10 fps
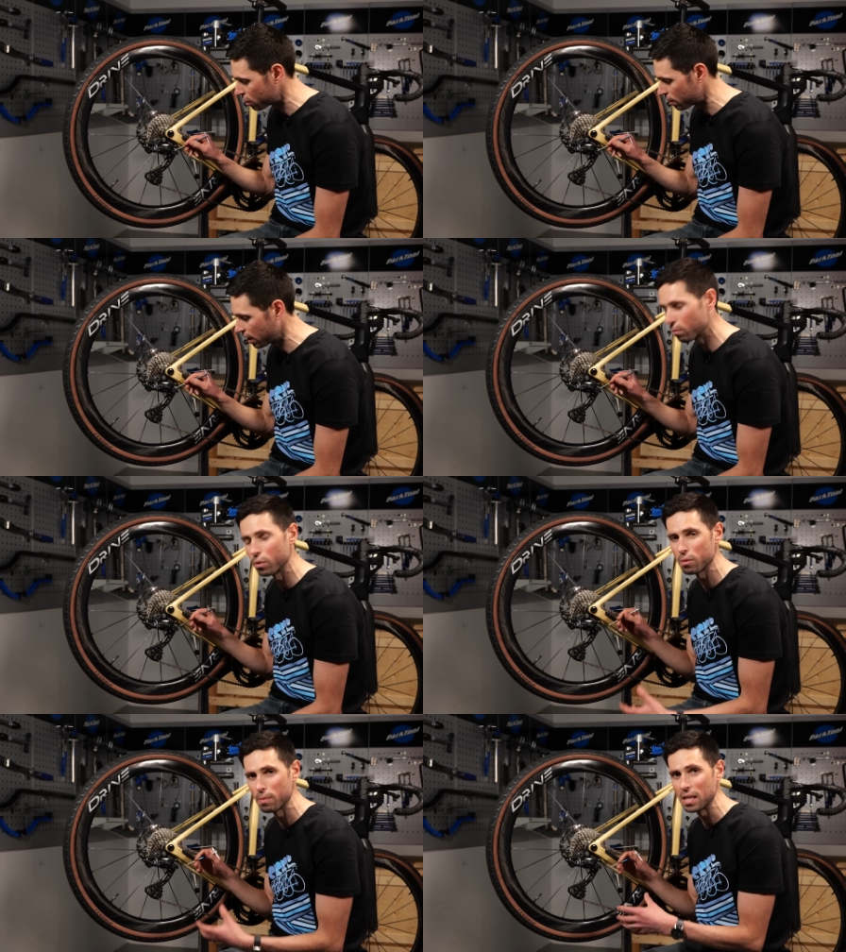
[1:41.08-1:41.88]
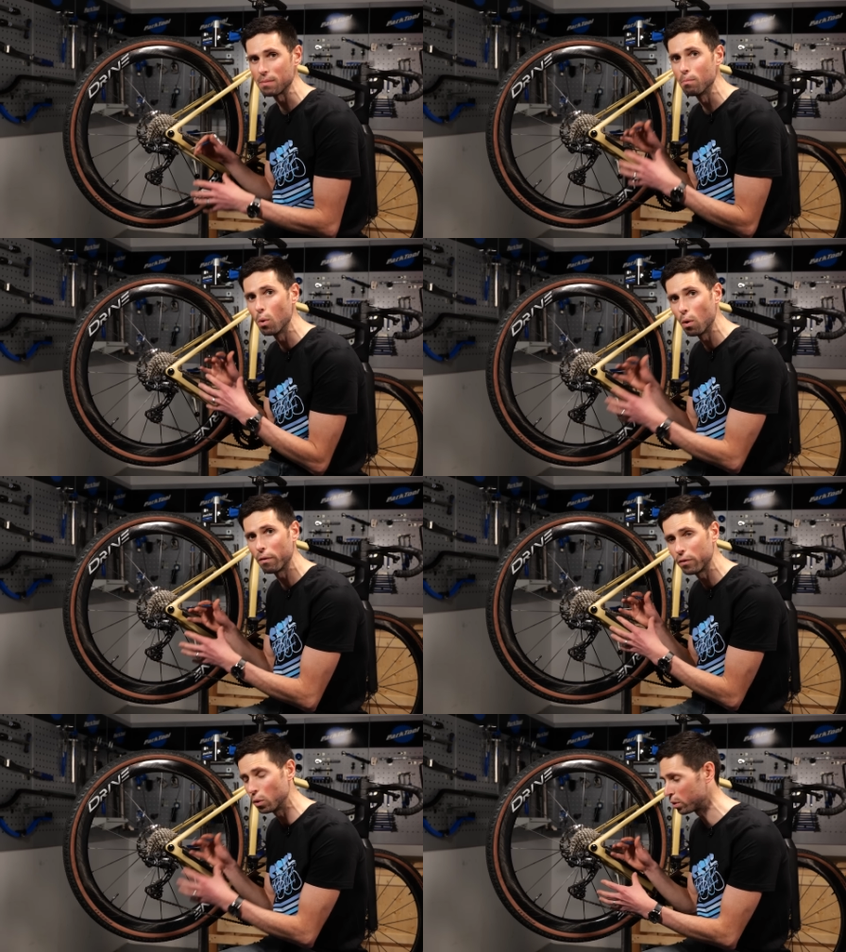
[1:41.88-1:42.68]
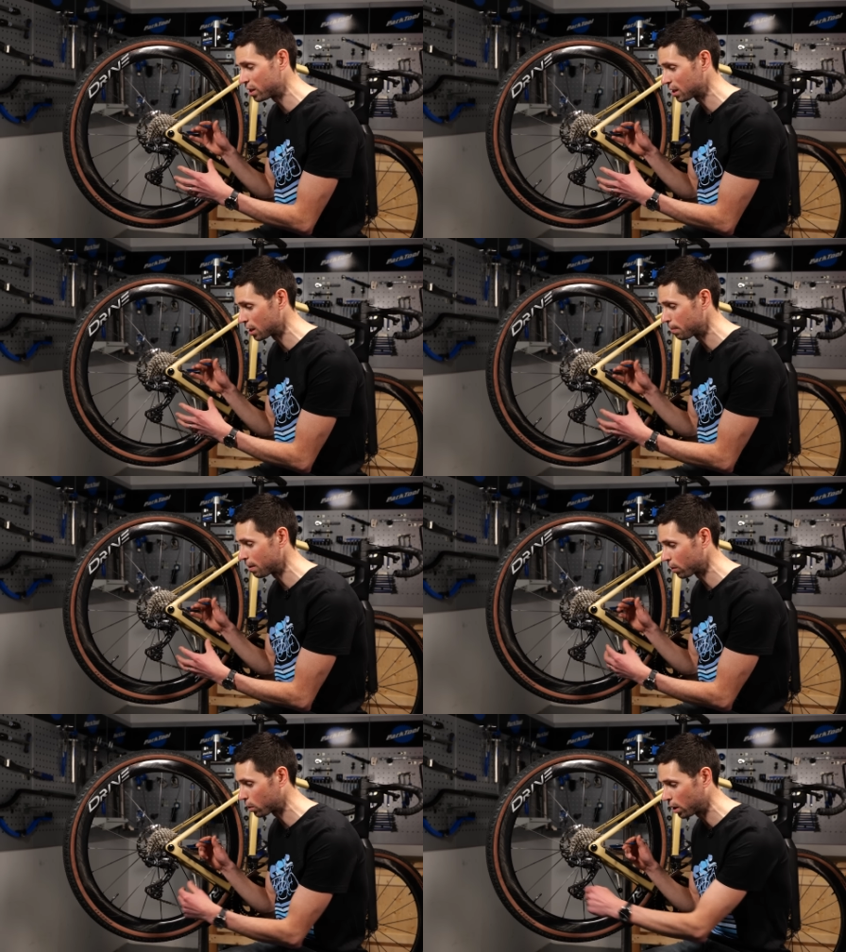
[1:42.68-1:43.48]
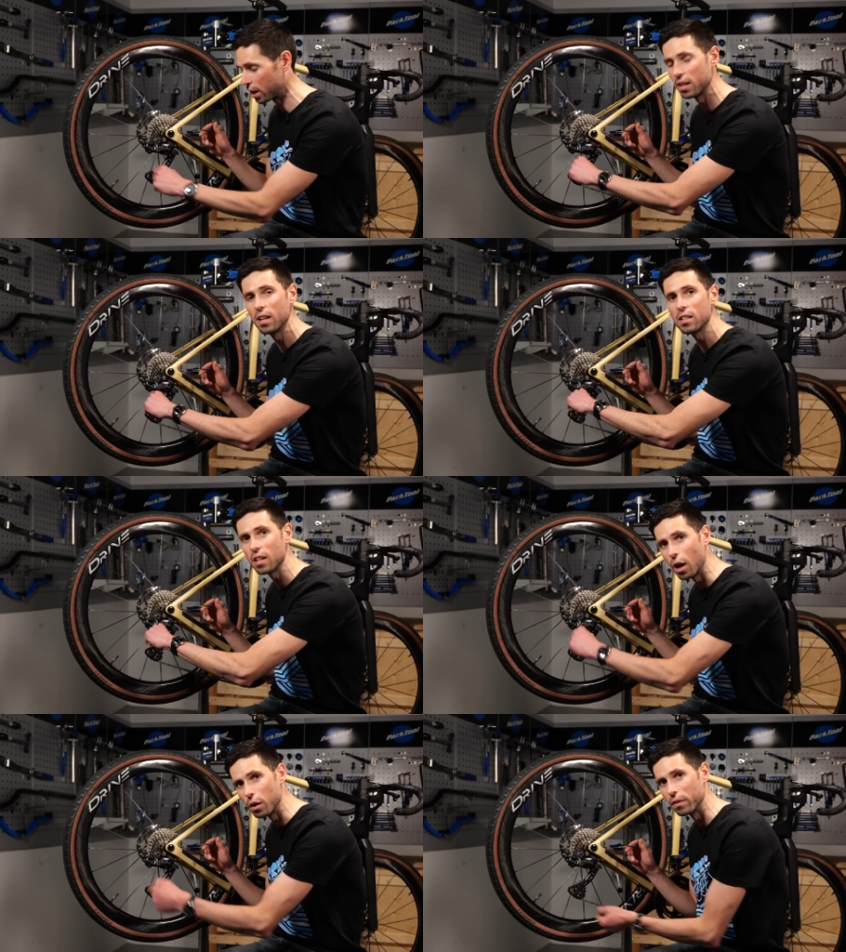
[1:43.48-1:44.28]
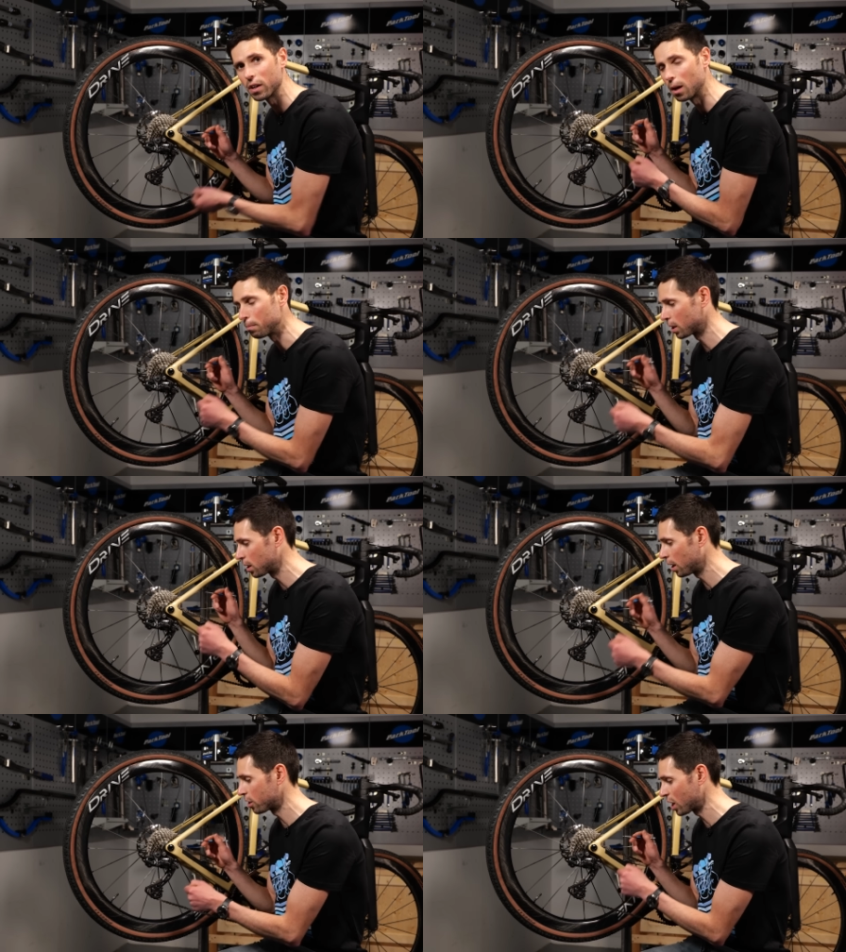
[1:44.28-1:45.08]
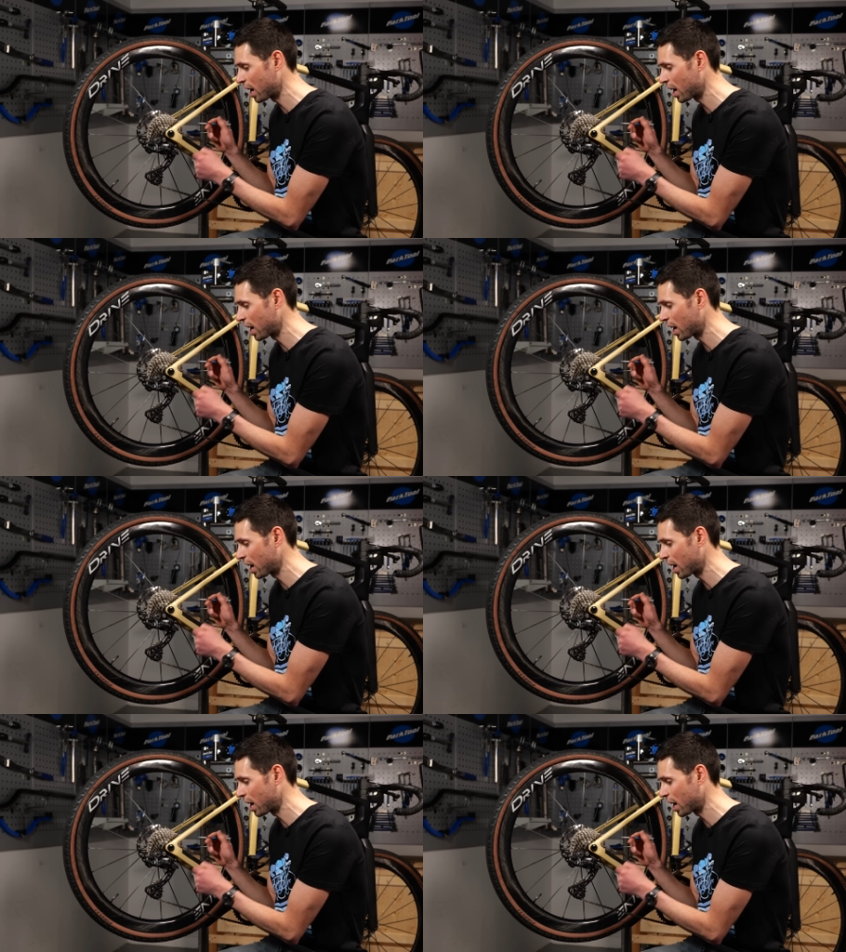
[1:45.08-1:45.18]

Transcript: unit, which means more force is going to be required to overcome the clutch